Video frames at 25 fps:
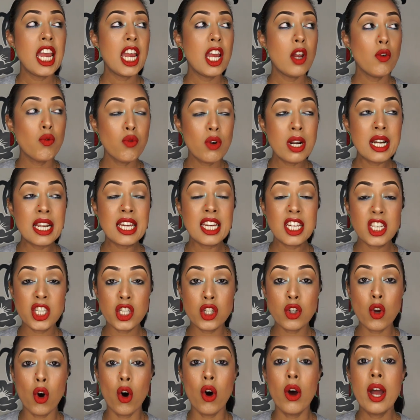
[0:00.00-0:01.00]
It really
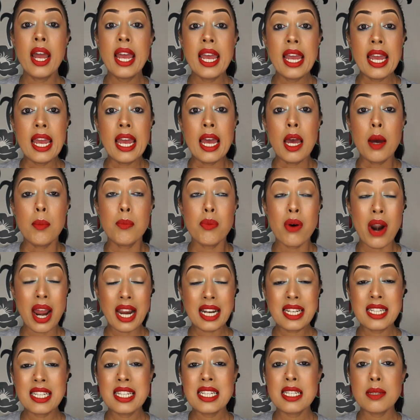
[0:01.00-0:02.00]
is not.
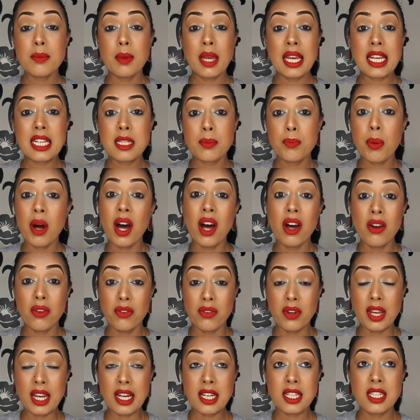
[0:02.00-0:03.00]
Practice makes
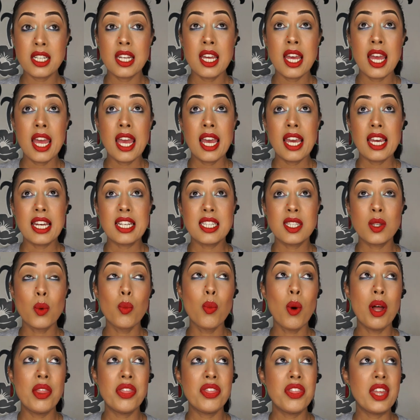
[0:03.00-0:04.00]
perfect is the
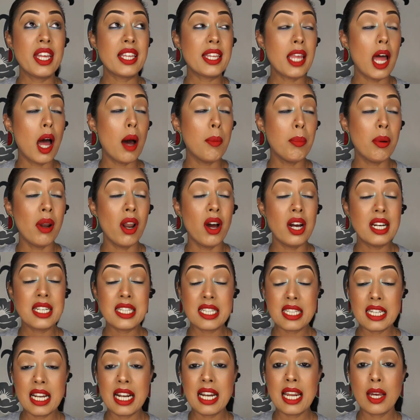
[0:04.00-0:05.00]
one thing that
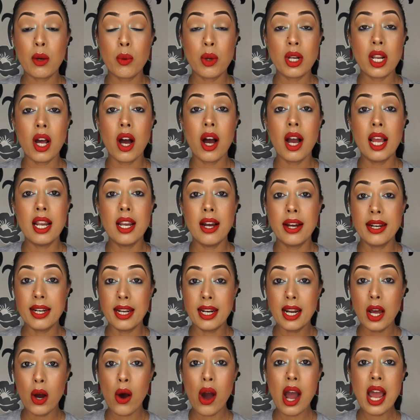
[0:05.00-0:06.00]
applies to liquid
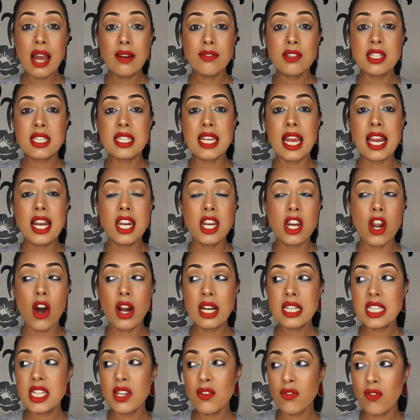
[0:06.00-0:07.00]
eyeliner. Now, I have to say
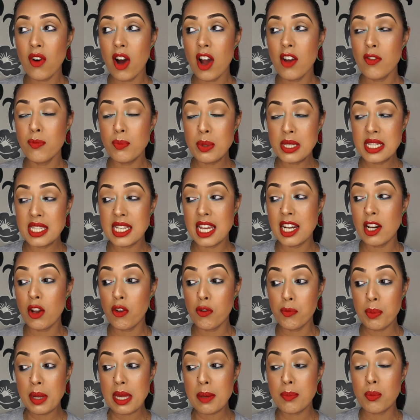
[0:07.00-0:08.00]
95%
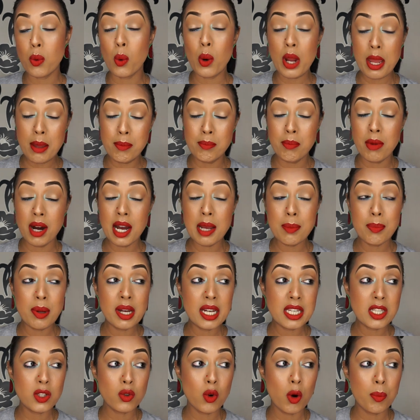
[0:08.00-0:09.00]
of people, in my
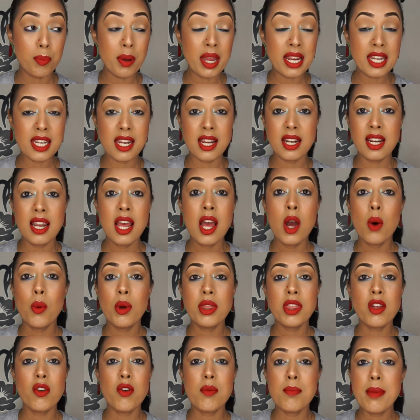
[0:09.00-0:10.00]
personal opinion,
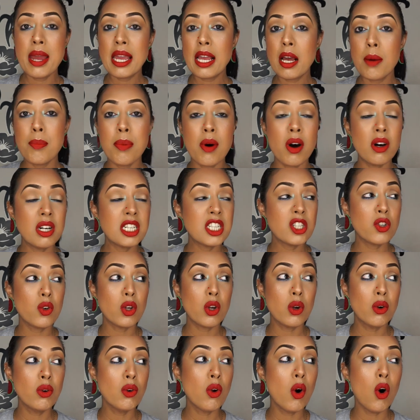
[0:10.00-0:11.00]
whether you're a makeup artist
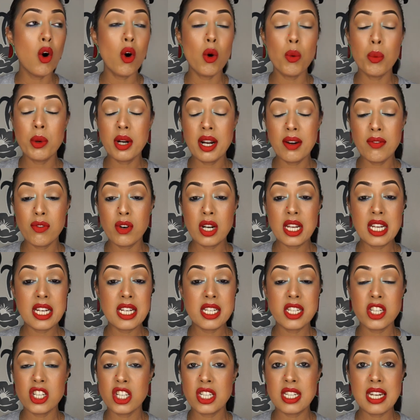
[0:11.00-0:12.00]
or you're not, or whatever it
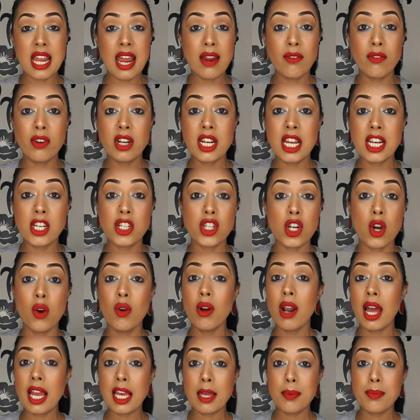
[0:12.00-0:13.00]
is, just an everyday
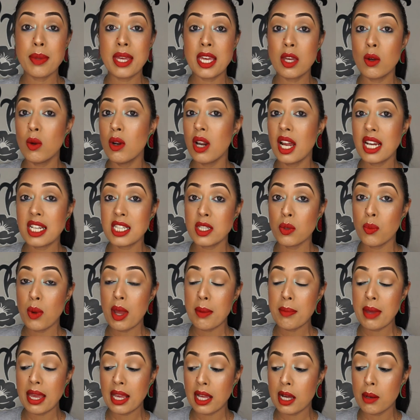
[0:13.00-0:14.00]
Joe like me who likes to
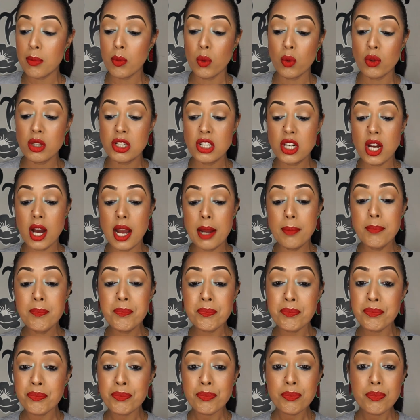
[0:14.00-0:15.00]
wear makeup all the time,
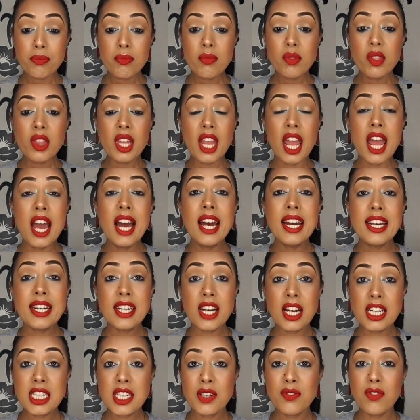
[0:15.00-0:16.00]

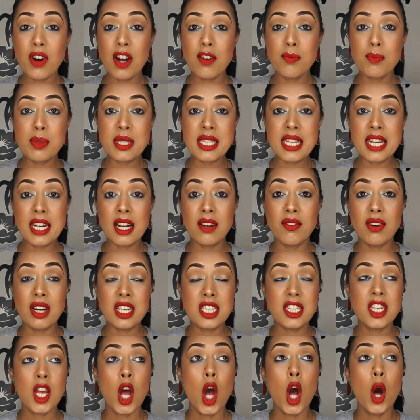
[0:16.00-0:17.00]
95% of
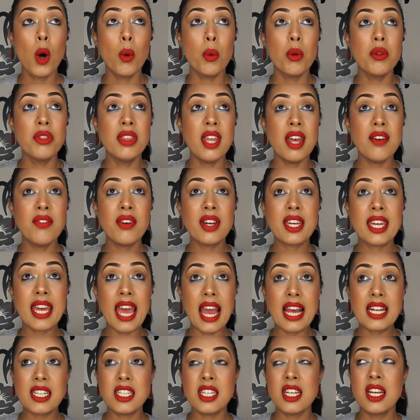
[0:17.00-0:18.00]
us will never
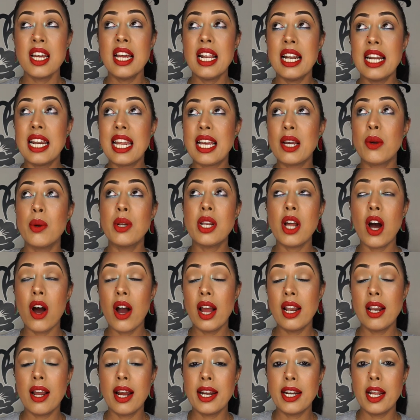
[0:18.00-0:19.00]
get liquid
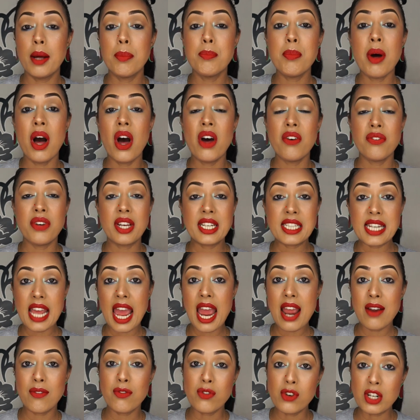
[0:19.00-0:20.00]
eyeliner perfect
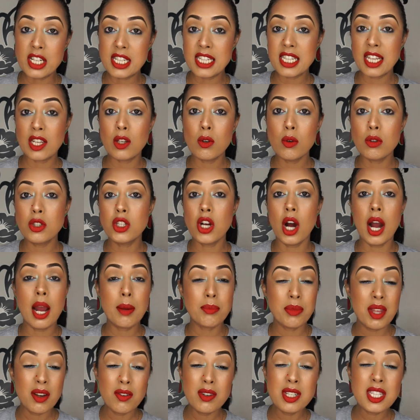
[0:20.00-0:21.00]
every single
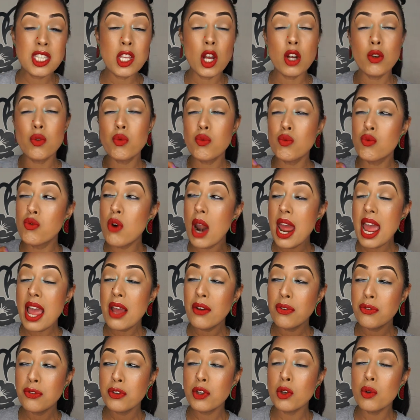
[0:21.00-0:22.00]
time. There is those
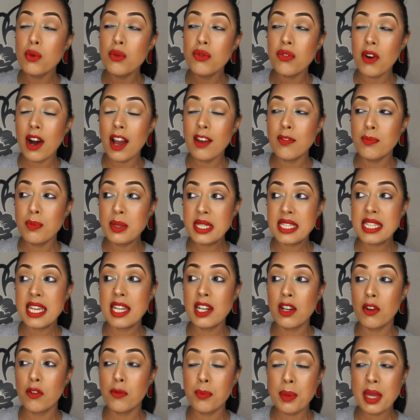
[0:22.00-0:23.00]
rare few
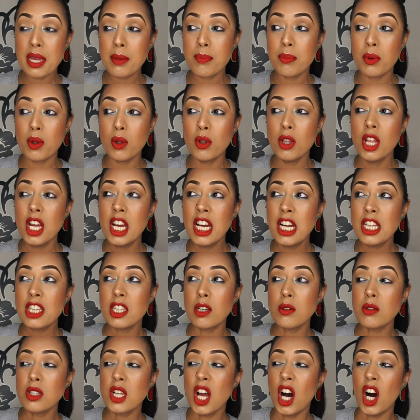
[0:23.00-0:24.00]
5% of people,
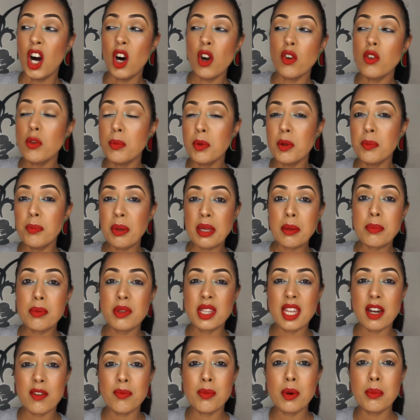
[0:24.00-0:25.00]
those horrible
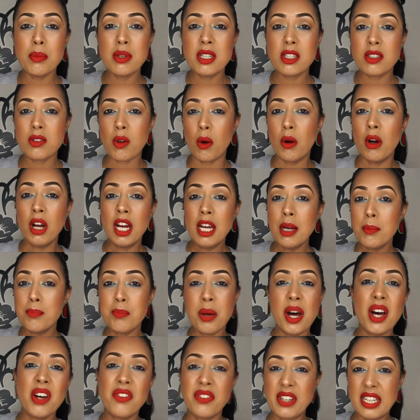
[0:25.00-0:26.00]
people that have probably just got
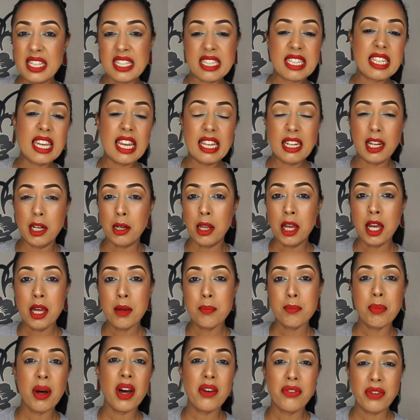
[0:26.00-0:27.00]
perfect skin and
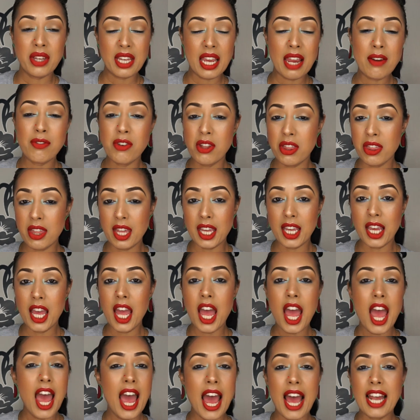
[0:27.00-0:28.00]
perfect everything
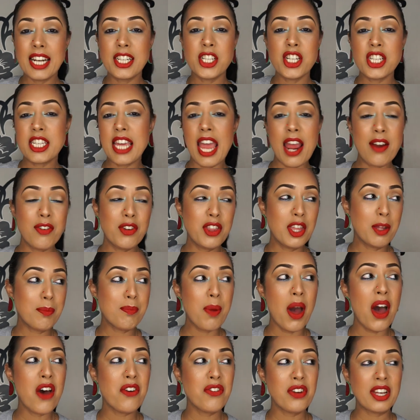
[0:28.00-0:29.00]
and just get everything
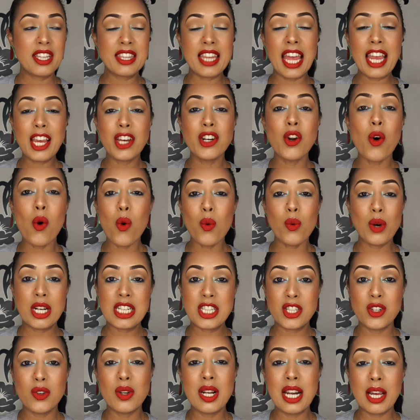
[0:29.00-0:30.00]
perfect. They can
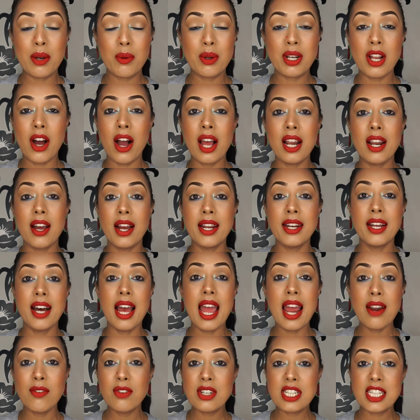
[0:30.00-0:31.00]
always do liquid eyeliner
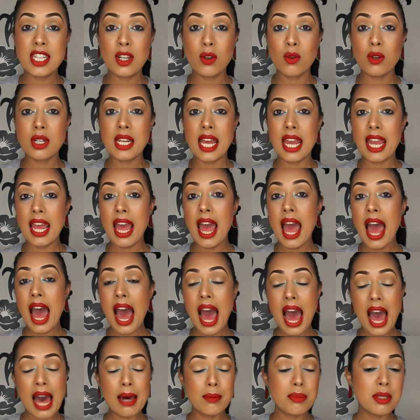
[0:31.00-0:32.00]
every single day
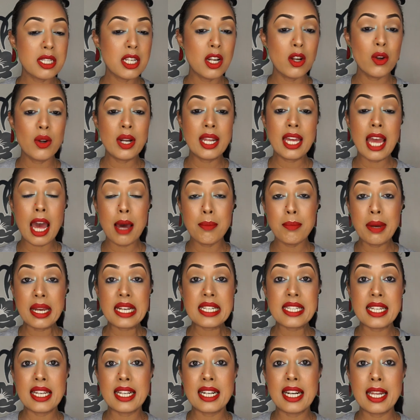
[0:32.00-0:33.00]
absolutely
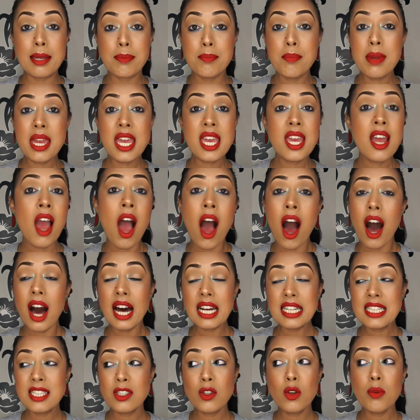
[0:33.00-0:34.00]
amazingly. Me,
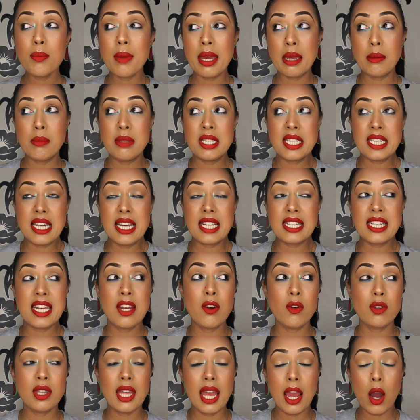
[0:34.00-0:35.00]
I still make mistakes
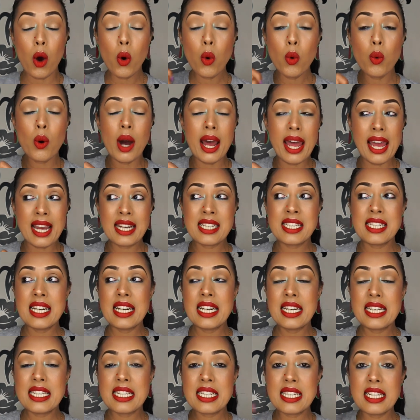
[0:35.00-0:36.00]
here or there. Oh, I
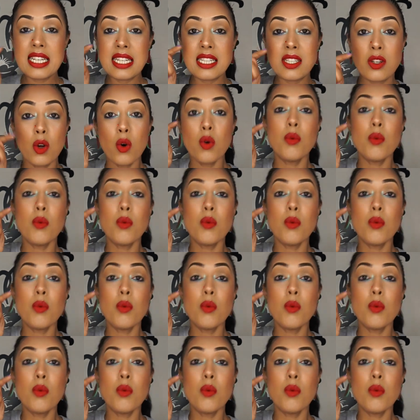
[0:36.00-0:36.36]
accidentally sneezed.